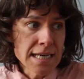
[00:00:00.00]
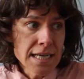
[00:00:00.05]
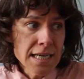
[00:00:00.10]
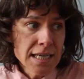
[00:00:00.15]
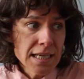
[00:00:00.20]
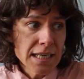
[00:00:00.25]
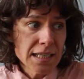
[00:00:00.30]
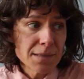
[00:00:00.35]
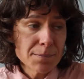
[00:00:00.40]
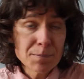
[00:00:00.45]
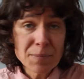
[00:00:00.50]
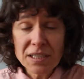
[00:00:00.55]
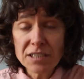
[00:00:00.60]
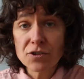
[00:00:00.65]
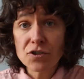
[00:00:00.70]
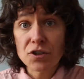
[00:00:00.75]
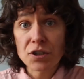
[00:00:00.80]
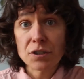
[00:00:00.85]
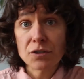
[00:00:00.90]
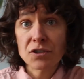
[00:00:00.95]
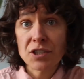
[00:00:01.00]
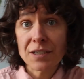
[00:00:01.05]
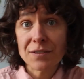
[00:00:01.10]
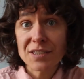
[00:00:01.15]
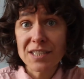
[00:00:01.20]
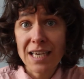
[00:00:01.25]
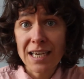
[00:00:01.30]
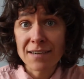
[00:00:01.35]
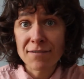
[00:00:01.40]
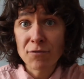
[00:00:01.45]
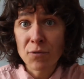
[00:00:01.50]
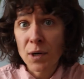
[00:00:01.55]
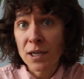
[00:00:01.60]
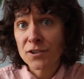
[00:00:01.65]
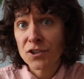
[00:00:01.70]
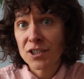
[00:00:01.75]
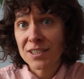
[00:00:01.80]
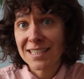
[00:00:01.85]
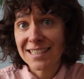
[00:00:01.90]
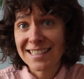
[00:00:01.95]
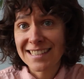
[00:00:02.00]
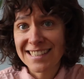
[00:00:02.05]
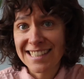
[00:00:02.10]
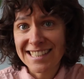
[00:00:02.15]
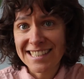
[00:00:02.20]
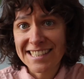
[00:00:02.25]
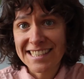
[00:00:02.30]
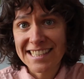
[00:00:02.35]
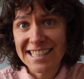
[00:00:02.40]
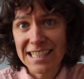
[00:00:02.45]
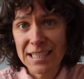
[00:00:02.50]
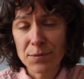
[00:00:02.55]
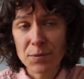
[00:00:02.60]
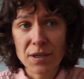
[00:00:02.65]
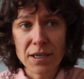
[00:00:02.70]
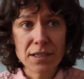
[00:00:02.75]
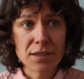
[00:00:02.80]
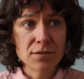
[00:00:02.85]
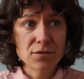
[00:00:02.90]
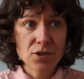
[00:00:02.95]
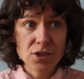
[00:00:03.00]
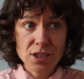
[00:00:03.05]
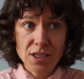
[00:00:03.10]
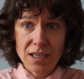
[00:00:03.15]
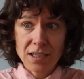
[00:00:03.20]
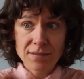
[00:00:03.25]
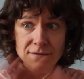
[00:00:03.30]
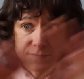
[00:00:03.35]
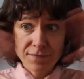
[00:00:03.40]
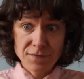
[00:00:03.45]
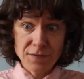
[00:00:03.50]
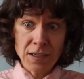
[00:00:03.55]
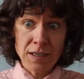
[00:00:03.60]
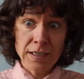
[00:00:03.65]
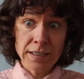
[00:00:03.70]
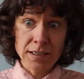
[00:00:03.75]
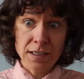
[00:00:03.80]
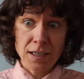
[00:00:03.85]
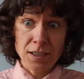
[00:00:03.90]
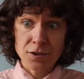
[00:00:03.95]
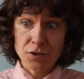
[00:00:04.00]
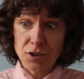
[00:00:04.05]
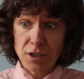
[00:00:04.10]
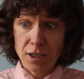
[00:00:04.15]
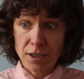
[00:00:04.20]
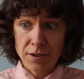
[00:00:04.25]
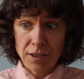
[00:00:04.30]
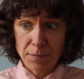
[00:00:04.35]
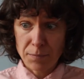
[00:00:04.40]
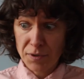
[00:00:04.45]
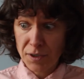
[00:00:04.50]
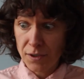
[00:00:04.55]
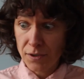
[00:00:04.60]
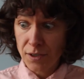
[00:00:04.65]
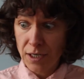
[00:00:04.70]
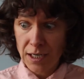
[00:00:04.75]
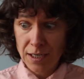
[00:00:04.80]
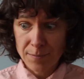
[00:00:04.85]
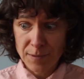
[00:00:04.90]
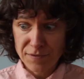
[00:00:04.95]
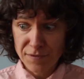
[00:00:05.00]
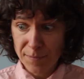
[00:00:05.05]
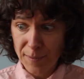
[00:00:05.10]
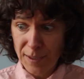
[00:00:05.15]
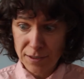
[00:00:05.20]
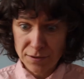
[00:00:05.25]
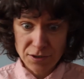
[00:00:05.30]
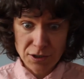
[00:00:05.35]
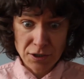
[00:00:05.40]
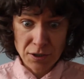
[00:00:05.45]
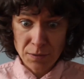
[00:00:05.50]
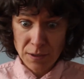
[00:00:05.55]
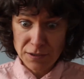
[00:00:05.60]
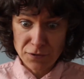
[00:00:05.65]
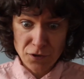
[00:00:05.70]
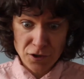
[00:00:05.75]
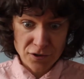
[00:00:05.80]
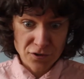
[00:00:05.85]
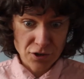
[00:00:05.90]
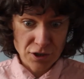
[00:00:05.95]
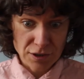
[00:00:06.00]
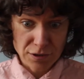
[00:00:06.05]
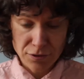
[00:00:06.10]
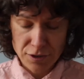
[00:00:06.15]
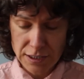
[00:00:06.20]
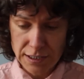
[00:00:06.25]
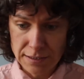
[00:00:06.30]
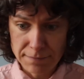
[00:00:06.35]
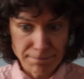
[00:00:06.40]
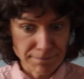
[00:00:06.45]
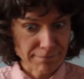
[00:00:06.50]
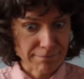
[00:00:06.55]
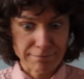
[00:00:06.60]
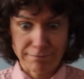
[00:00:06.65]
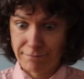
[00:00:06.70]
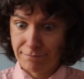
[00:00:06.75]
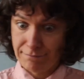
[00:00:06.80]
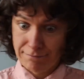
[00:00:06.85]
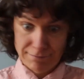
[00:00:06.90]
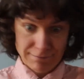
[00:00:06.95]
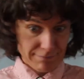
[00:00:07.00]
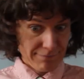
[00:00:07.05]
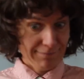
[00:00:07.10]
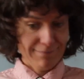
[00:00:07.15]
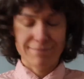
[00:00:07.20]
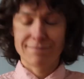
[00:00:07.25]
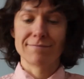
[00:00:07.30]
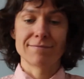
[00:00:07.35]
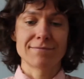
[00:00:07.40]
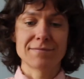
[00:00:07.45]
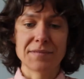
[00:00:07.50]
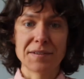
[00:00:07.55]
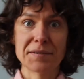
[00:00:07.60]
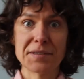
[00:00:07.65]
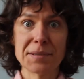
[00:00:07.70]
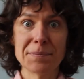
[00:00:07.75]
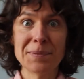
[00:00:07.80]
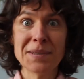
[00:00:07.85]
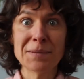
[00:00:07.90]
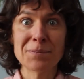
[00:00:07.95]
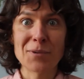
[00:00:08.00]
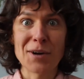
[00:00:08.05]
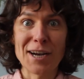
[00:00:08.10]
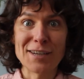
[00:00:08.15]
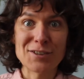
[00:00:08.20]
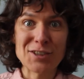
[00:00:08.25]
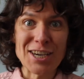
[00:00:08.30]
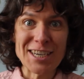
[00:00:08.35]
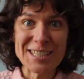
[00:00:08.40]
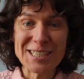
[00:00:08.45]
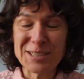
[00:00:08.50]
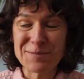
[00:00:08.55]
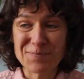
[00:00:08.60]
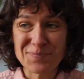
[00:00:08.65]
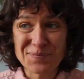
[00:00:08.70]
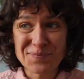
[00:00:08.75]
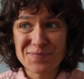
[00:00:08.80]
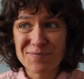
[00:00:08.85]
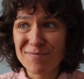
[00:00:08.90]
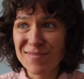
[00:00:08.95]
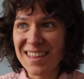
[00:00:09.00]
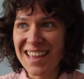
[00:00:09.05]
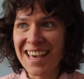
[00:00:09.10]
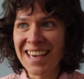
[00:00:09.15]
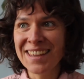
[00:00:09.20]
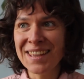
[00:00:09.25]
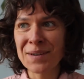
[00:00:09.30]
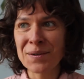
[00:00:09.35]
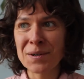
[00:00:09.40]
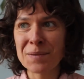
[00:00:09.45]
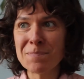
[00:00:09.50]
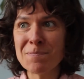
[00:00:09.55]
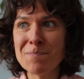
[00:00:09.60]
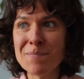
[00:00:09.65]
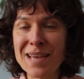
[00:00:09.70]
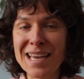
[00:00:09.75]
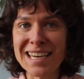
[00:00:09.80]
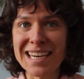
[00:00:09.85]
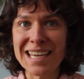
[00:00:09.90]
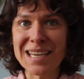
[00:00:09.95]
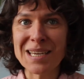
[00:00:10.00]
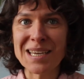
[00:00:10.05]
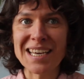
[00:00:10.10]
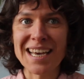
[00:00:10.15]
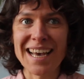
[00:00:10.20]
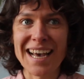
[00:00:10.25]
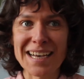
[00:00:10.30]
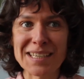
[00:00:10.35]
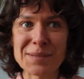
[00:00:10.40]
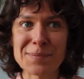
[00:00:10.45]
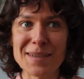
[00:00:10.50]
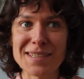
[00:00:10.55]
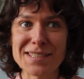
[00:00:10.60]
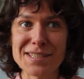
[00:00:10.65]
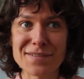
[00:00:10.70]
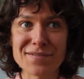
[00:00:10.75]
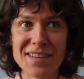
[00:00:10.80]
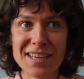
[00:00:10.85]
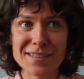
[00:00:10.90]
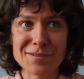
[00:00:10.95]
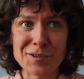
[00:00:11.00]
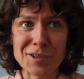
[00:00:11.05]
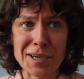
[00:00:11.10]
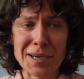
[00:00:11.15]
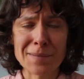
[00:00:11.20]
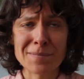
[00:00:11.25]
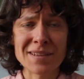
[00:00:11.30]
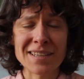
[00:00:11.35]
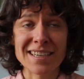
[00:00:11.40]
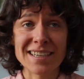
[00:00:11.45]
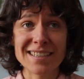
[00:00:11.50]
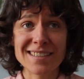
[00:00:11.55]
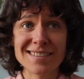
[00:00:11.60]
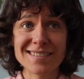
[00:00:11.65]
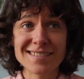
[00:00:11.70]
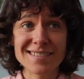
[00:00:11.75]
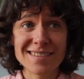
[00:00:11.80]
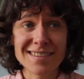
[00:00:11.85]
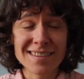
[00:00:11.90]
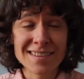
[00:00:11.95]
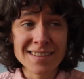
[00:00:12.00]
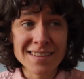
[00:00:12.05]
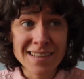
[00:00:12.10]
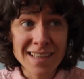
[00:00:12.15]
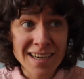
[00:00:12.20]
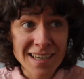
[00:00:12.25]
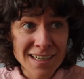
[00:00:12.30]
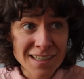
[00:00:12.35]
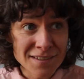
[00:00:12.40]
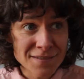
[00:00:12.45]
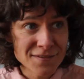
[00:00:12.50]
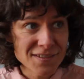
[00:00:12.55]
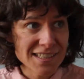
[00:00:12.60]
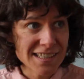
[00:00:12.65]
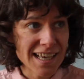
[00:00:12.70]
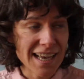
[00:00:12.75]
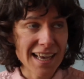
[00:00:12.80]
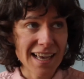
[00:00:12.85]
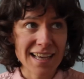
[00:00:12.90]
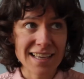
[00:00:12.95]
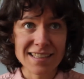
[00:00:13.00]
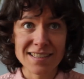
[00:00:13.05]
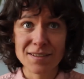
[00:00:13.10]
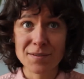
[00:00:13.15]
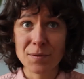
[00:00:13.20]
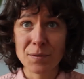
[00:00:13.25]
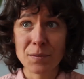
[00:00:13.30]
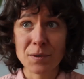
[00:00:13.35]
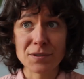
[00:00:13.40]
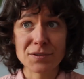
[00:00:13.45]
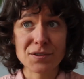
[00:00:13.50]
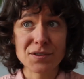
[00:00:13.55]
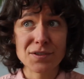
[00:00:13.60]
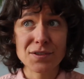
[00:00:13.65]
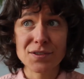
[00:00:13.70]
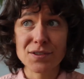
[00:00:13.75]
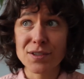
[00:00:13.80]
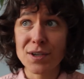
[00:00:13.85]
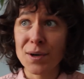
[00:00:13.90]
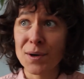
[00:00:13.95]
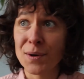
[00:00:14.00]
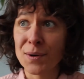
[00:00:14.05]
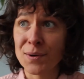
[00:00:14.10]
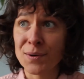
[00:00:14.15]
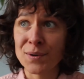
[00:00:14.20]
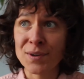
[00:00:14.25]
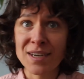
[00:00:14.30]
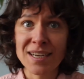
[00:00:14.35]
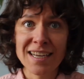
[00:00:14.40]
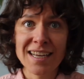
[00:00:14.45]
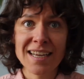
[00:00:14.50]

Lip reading: in a big church outside of Washington, D.C., where I oversaw a very large RE program of about 200 children. It was a big project. And there were many aspects of that job that I loved and were so